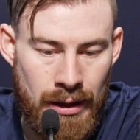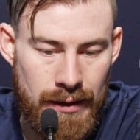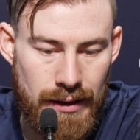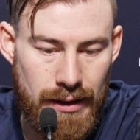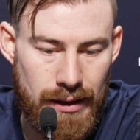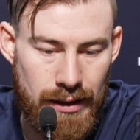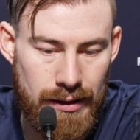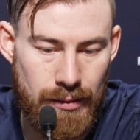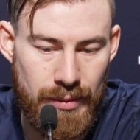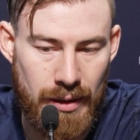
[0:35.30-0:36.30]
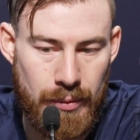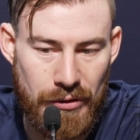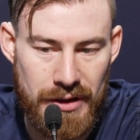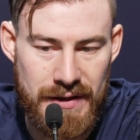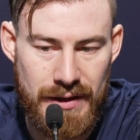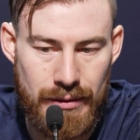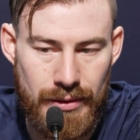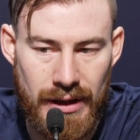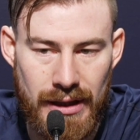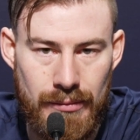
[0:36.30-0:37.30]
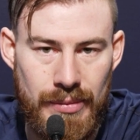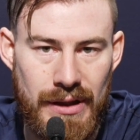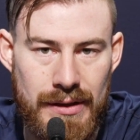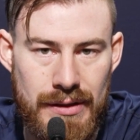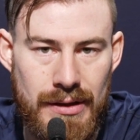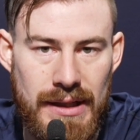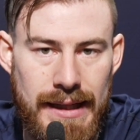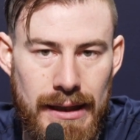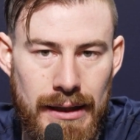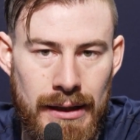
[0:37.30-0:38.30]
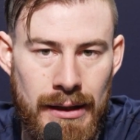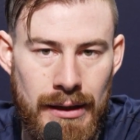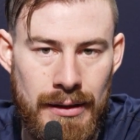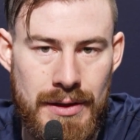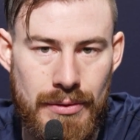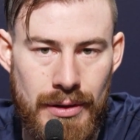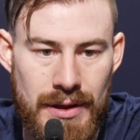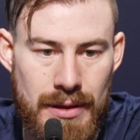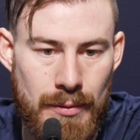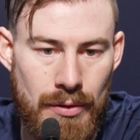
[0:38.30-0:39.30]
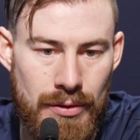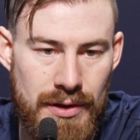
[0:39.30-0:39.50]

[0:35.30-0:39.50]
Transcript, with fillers: the the big points here were getting pucks to the net and, and scoring some goals.